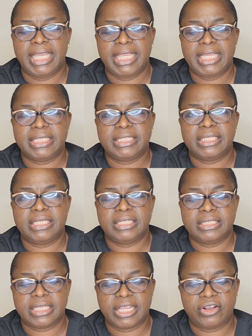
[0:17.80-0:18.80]
It
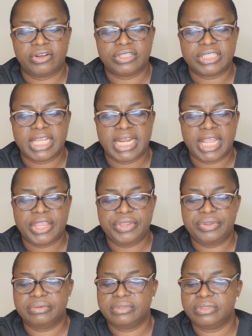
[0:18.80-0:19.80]
is a container
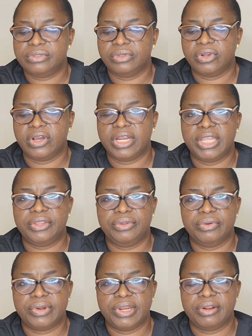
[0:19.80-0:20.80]
used to collect
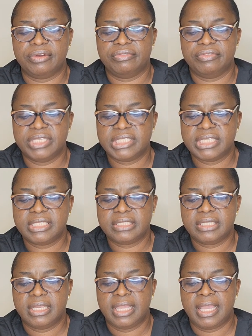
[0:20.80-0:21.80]
urine or feces
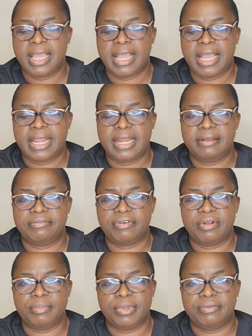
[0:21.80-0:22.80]
either
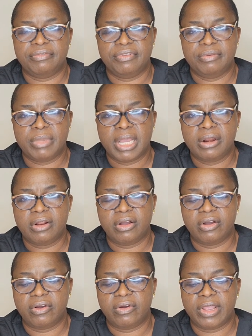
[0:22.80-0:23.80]
from a female
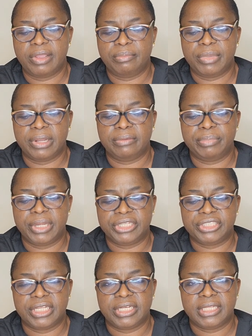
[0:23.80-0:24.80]
or a male
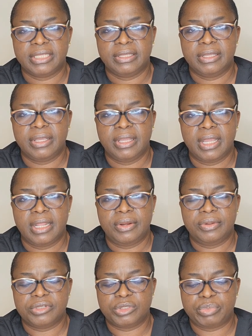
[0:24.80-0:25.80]
patient.
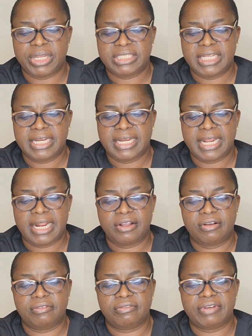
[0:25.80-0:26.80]
Those patients that are
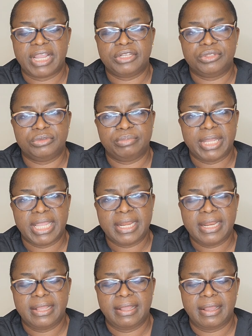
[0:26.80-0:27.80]
confined to
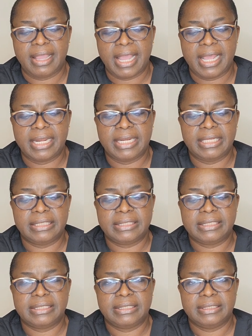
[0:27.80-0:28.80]
bed, and
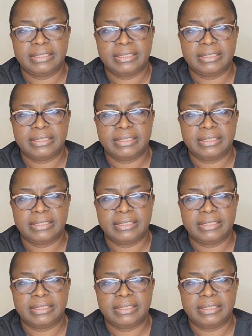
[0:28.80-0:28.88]
this